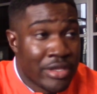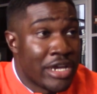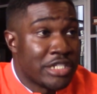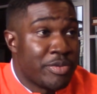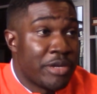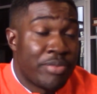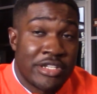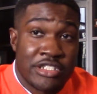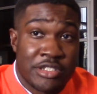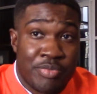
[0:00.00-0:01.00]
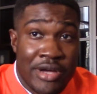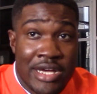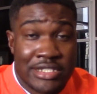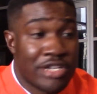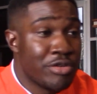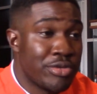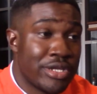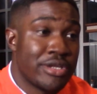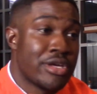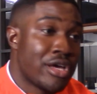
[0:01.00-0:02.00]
has been a pleasant surprise. I knew that